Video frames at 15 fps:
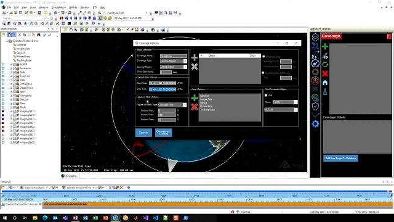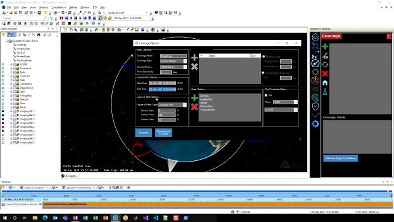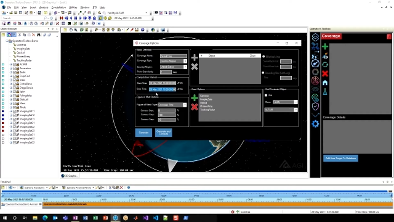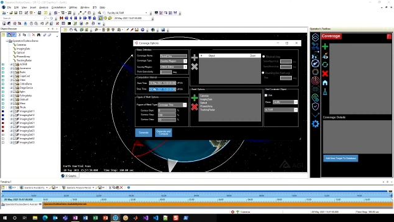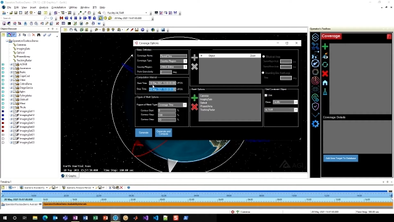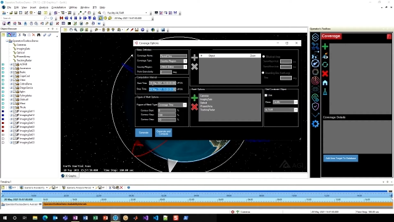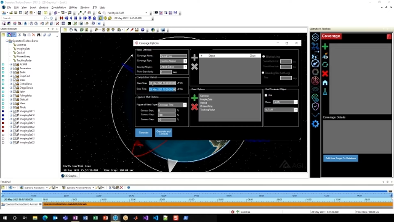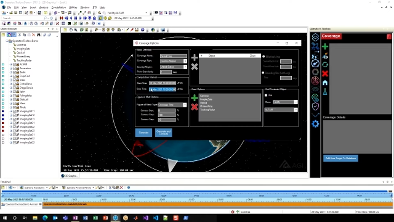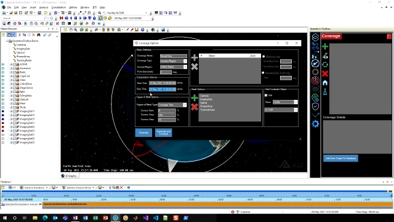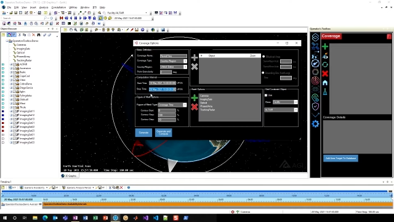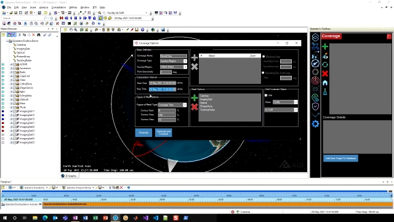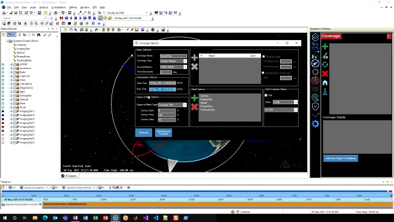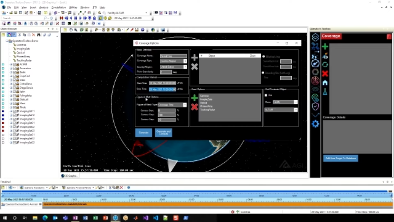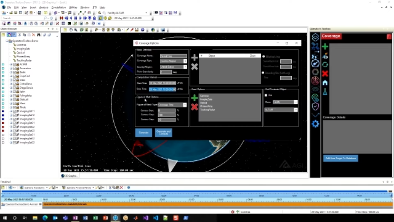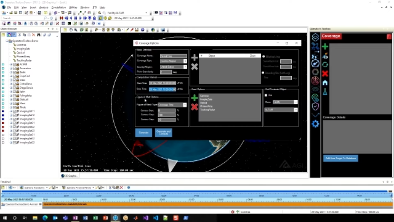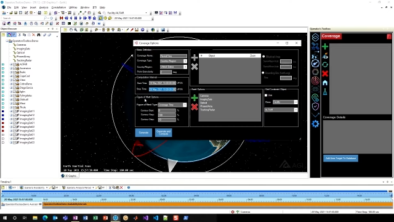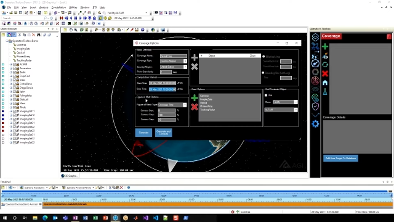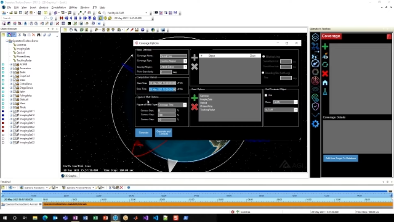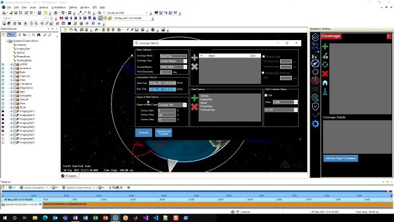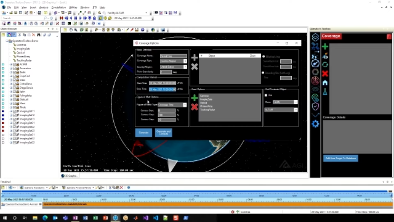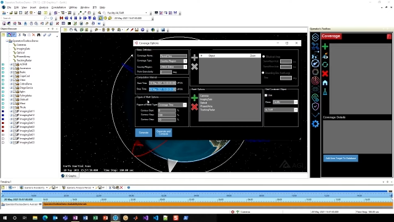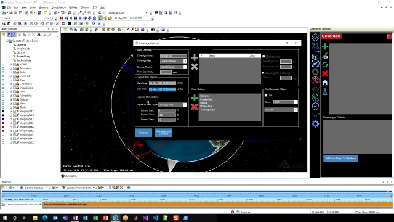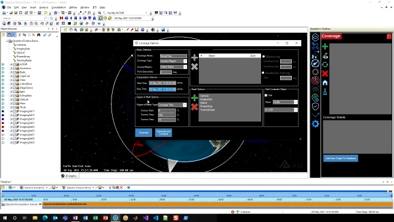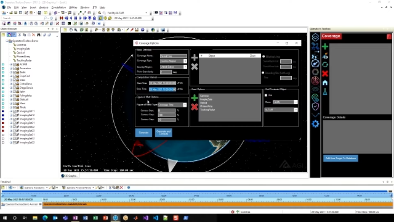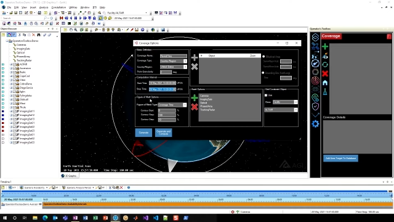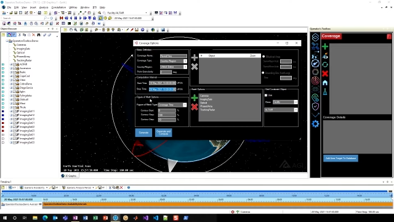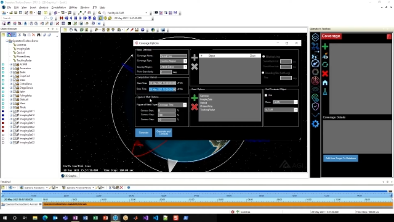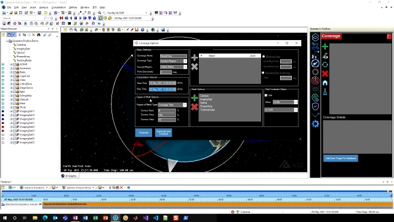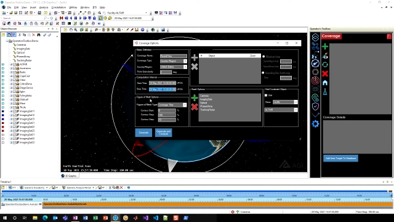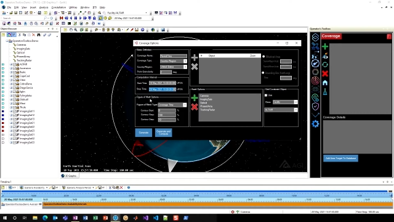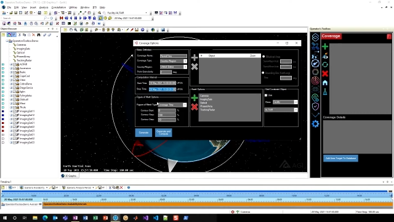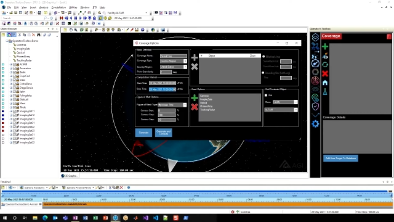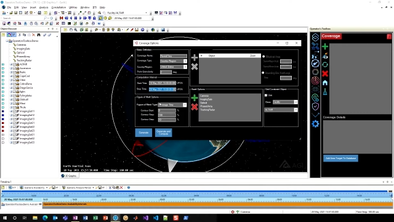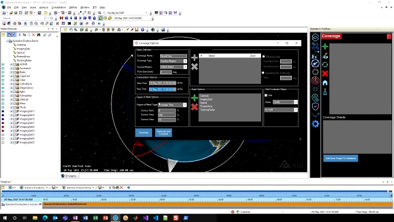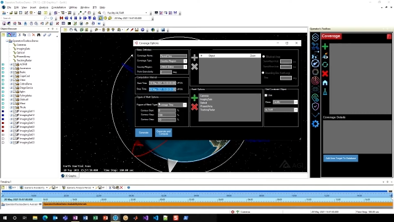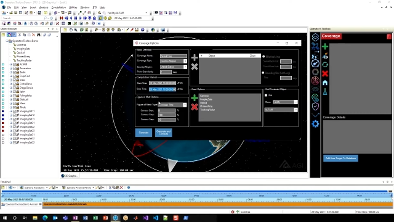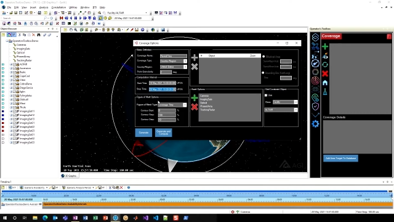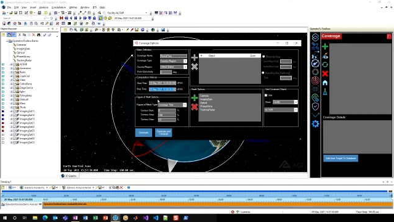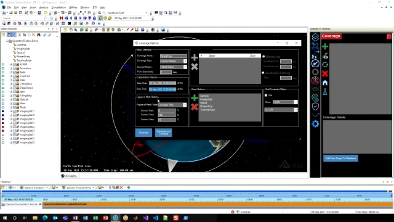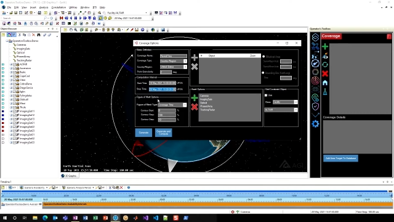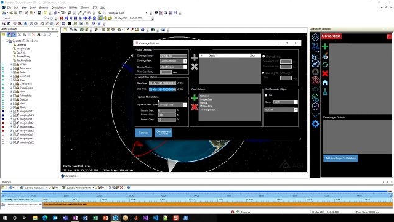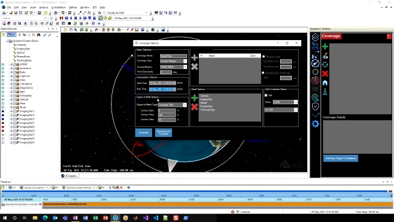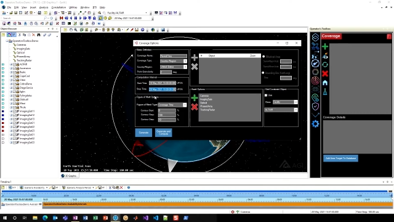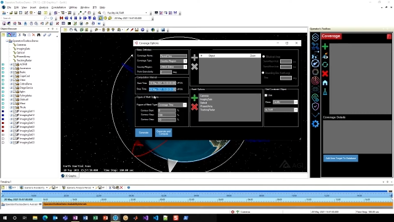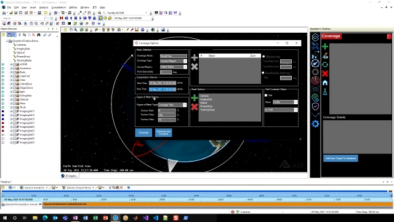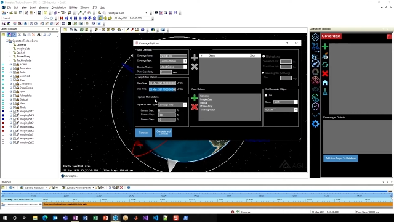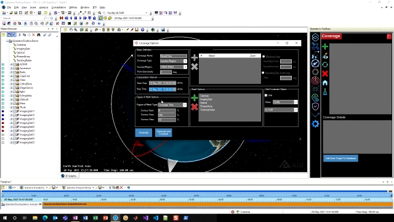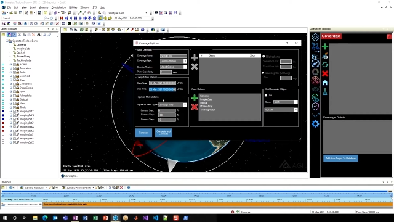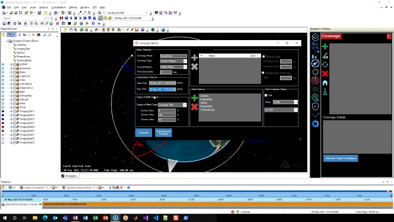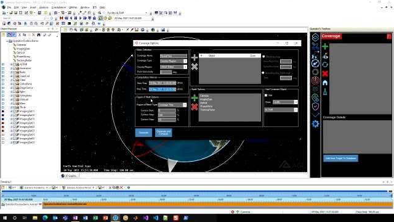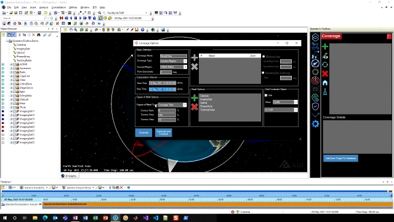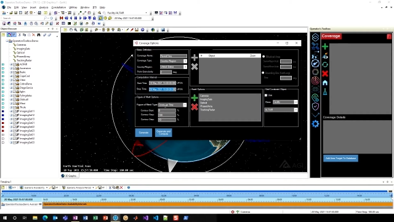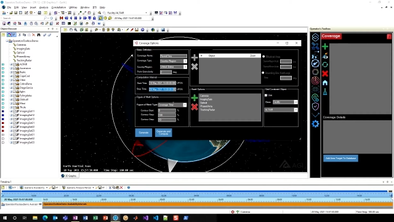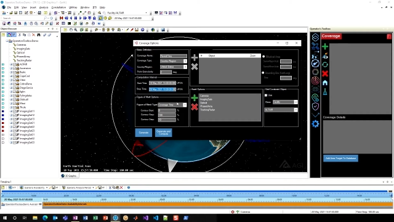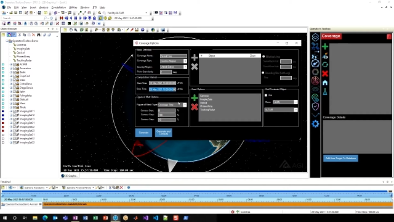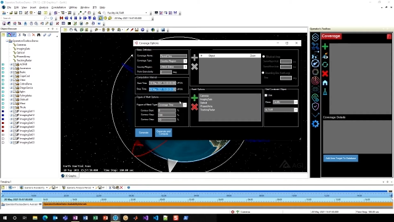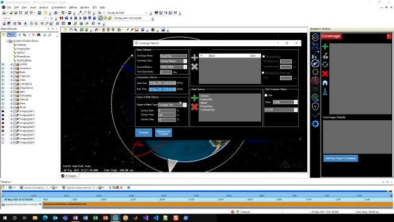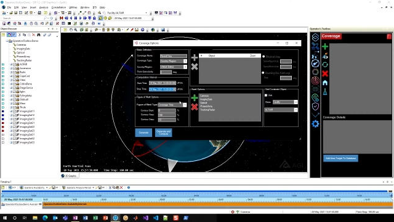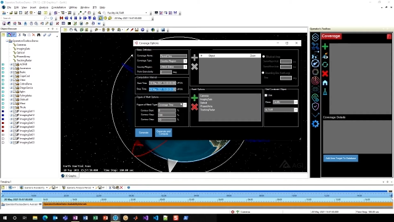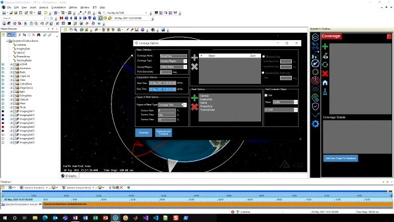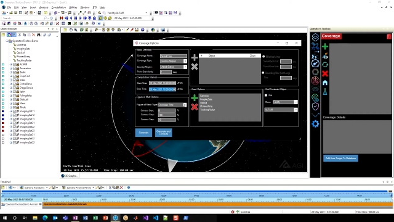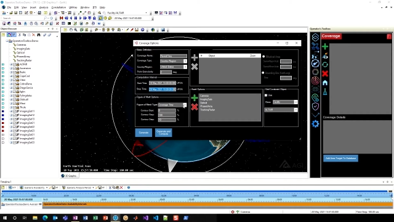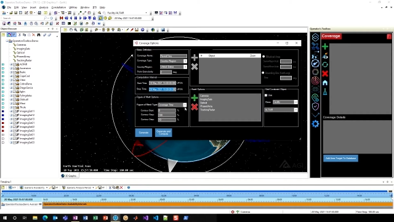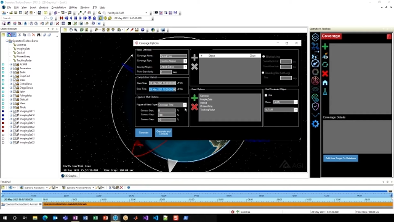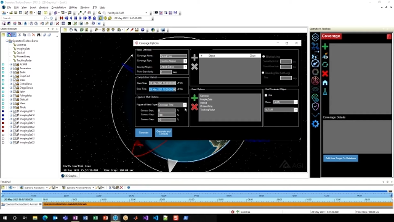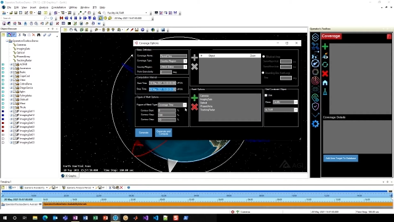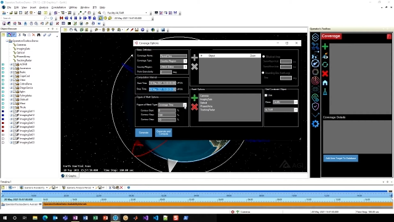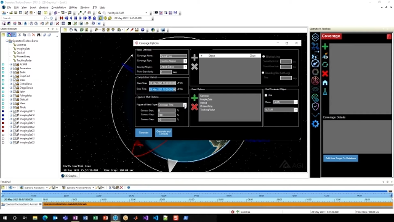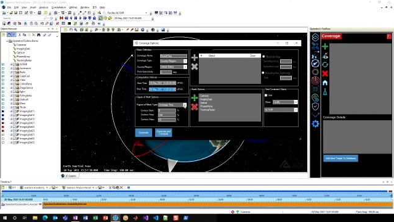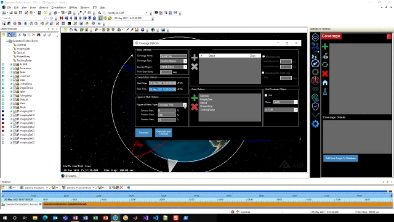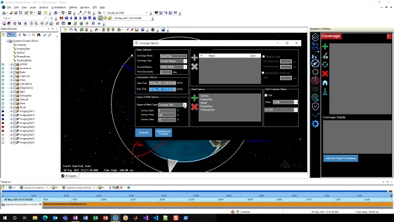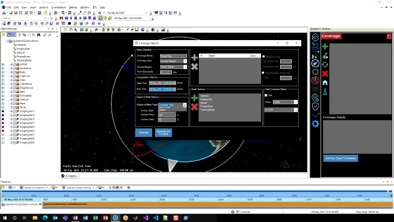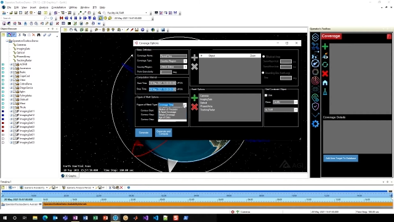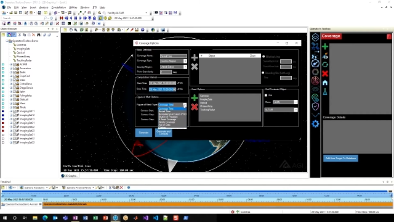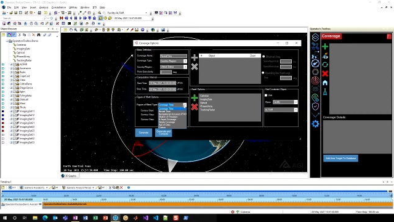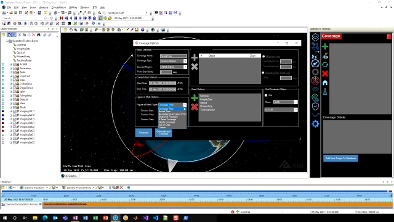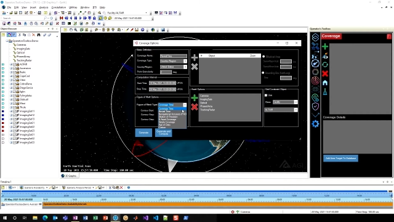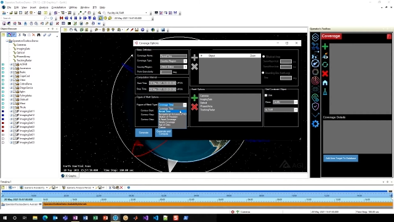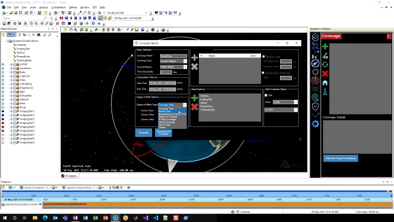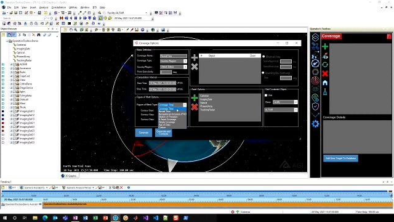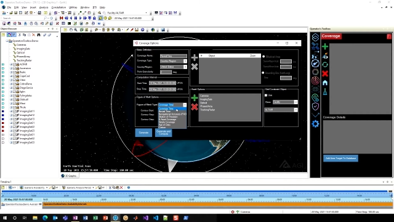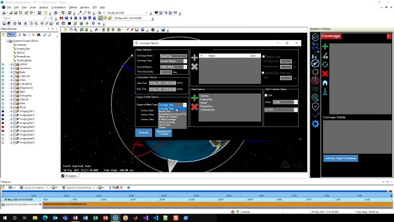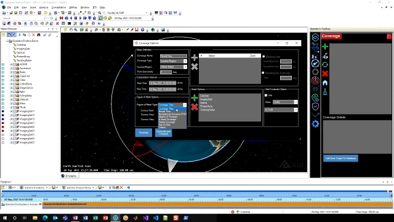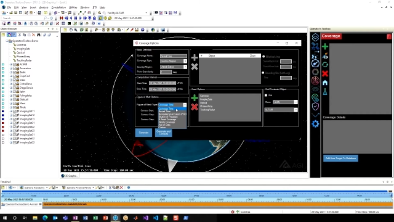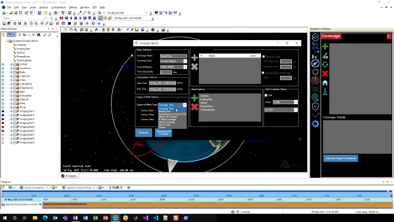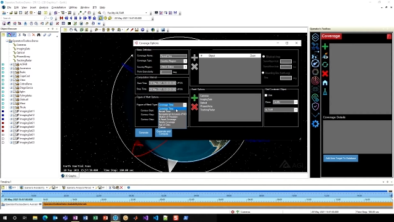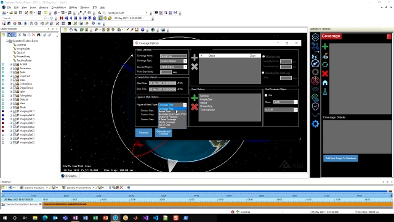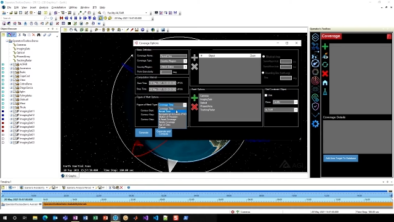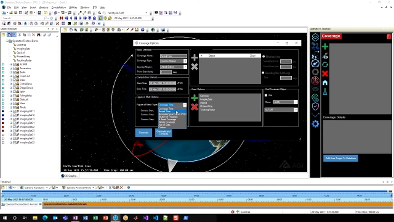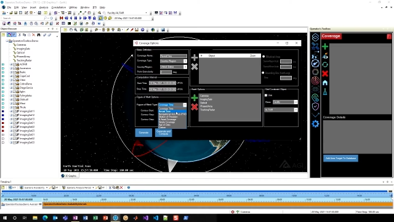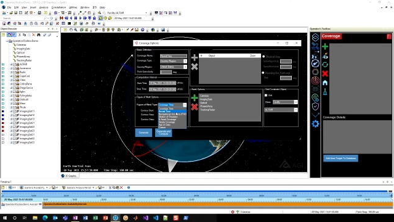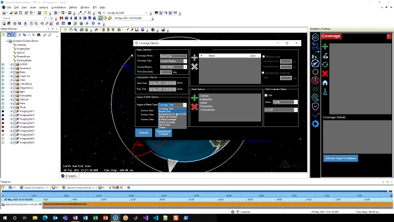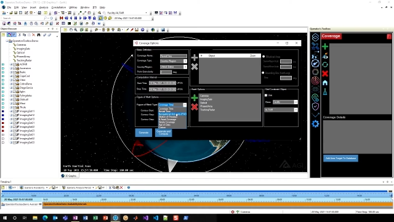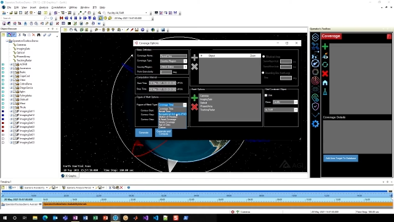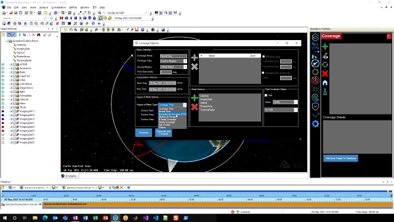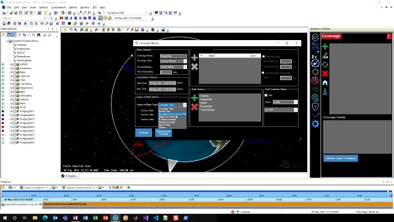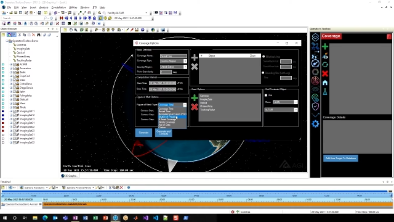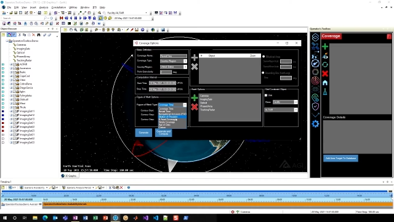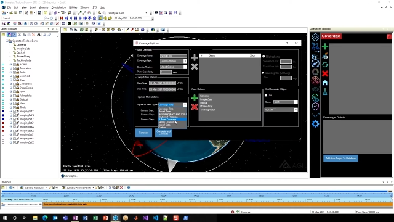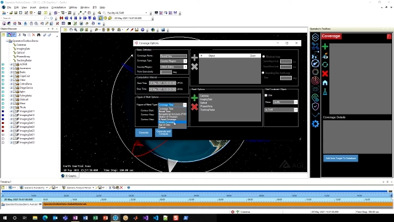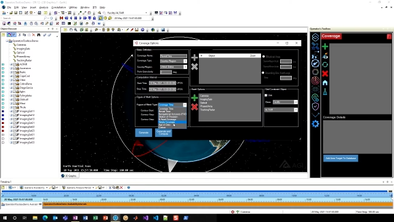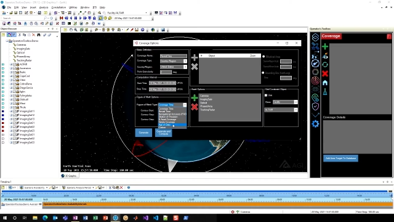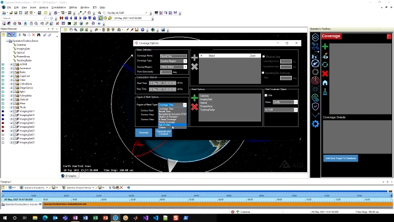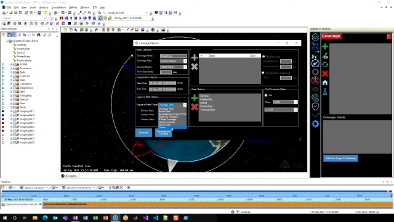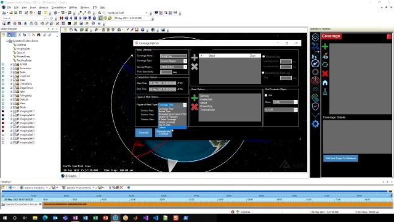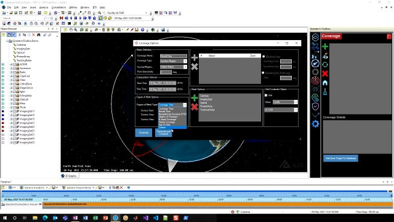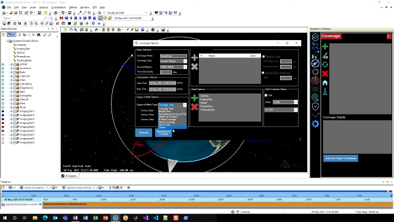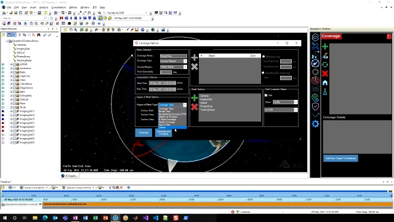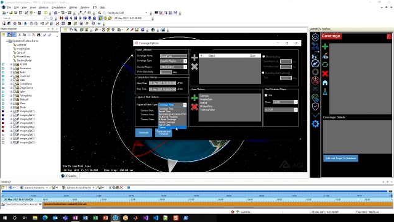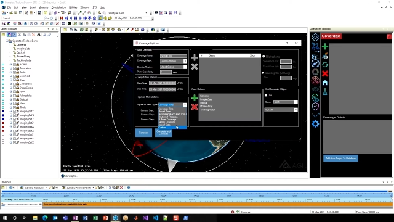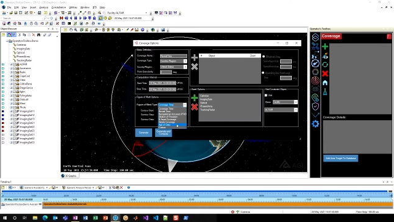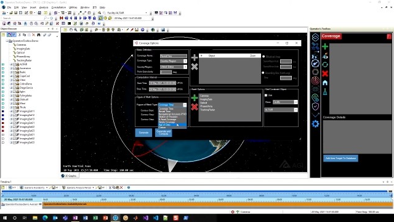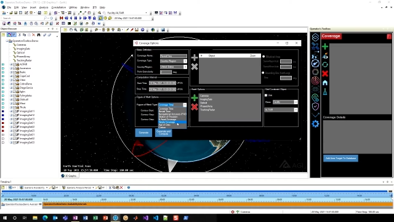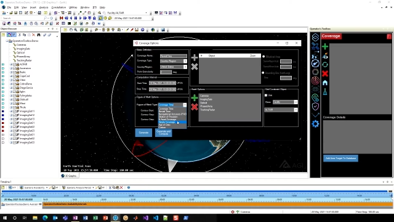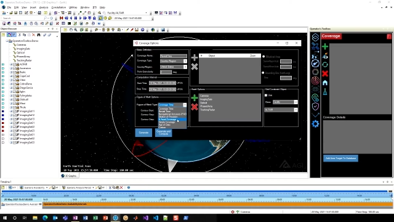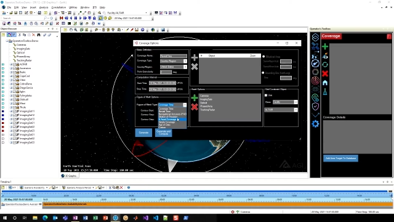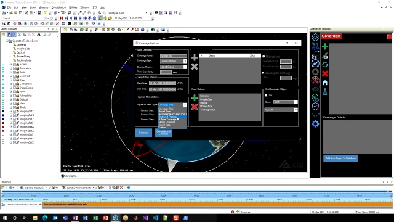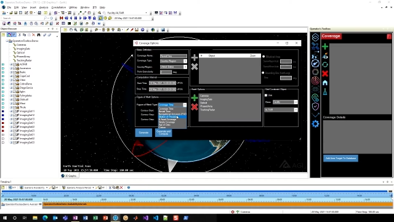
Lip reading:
No face is visible, so there are no lips to read.